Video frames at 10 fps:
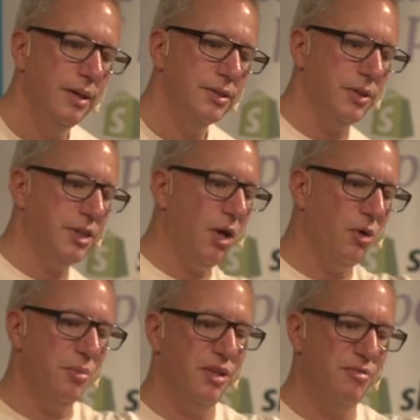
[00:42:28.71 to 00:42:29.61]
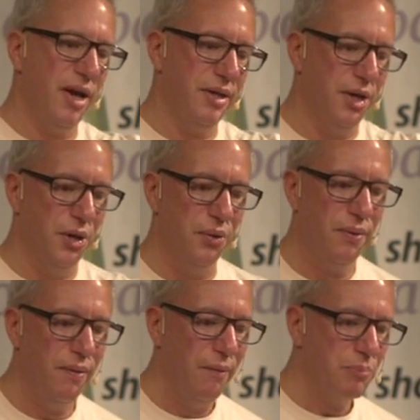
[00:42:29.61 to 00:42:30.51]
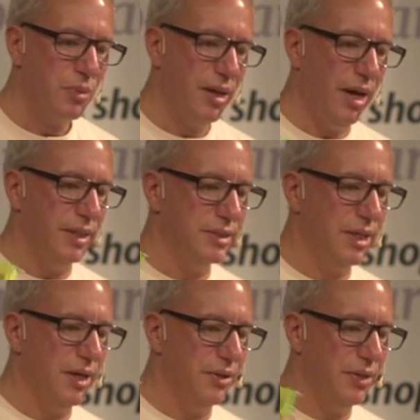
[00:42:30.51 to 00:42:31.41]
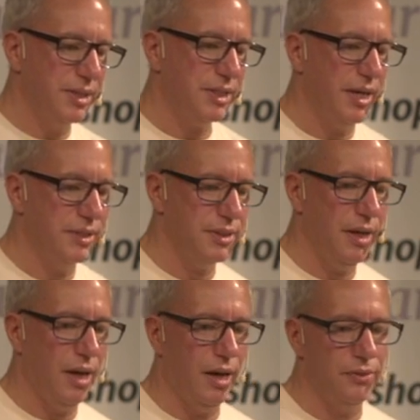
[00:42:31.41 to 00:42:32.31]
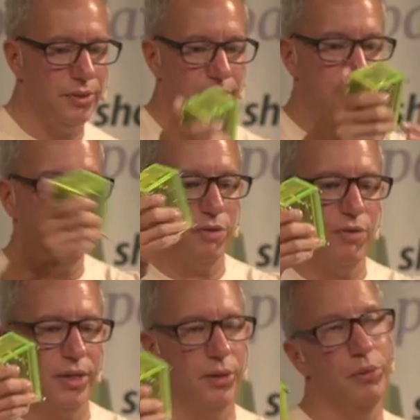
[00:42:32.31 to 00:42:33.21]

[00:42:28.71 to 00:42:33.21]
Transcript: So they showed me the venue. And they showed me the venue,